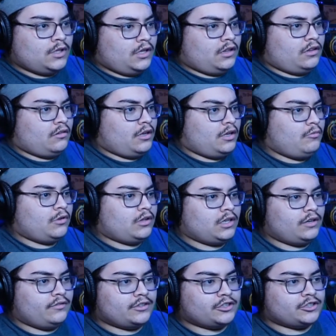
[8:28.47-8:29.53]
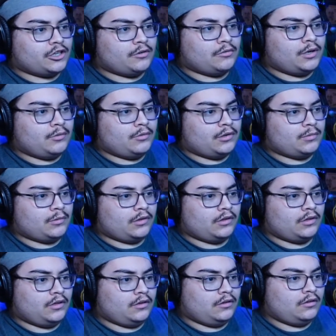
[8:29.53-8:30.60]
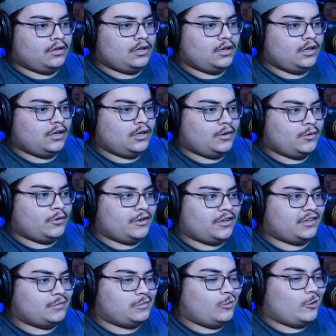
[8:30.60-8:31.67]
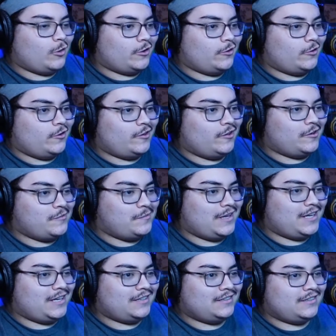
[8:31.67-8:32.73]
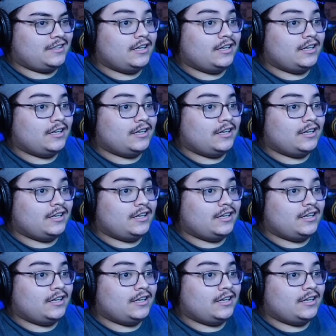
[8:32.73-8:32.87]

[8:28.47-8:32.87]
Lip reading: So he wasn't even sure what he was supposed to do. What is the portal? Oh, man.